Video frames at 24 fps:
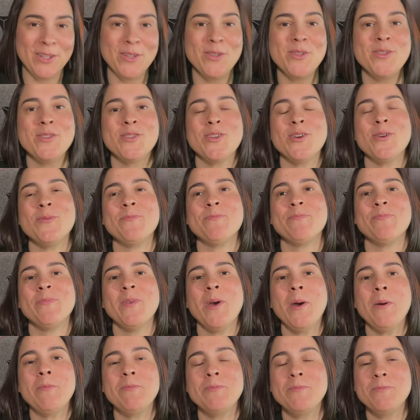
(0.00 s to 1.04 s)
So
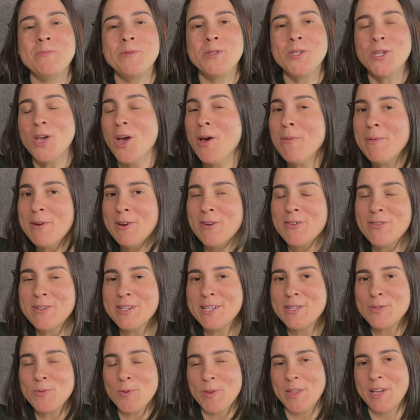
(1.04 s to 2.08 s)
a tourbillon
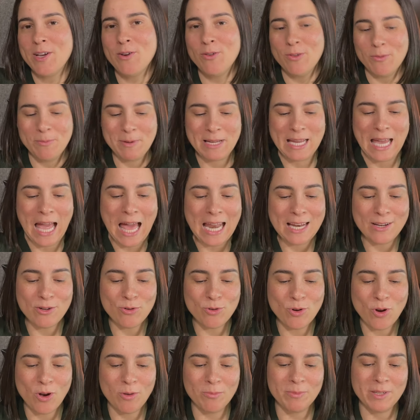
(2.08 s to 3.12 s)
is what they call a mechanical
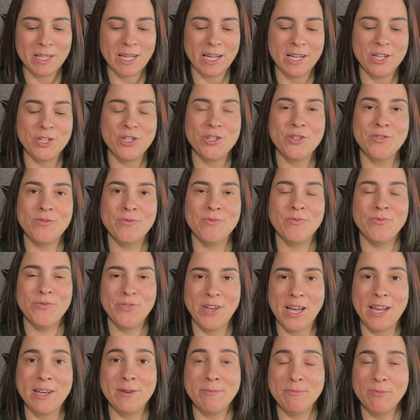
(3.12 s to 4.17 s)
complication
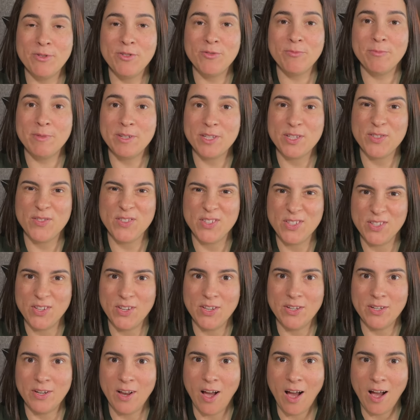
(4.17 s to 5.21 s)
found in movements for
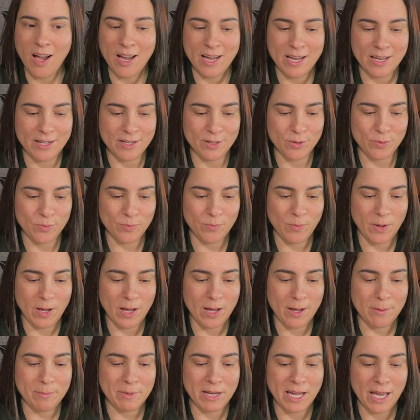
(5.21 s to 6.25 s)
certain high-end
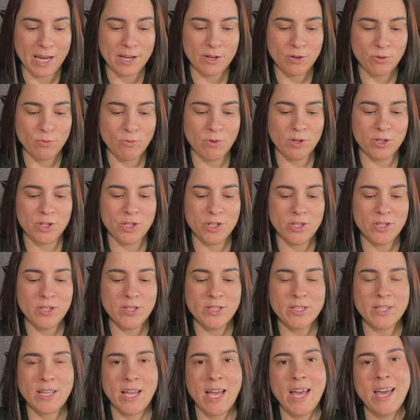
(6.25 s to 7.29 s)
mechanical
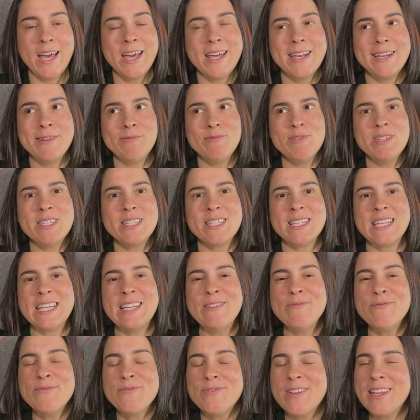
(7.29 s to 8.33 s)
watches. And it was
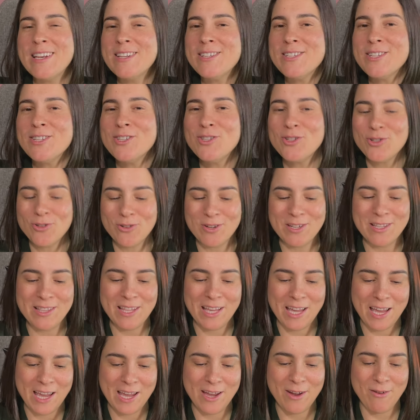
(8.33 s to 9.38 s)
invented during
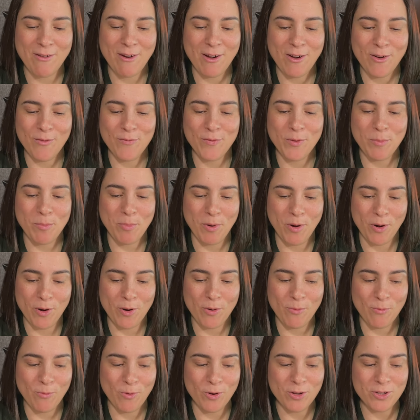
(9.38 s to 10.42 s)
the era of the
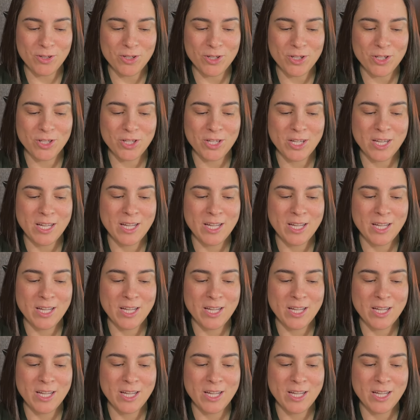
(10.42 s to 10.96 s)
pocket watch.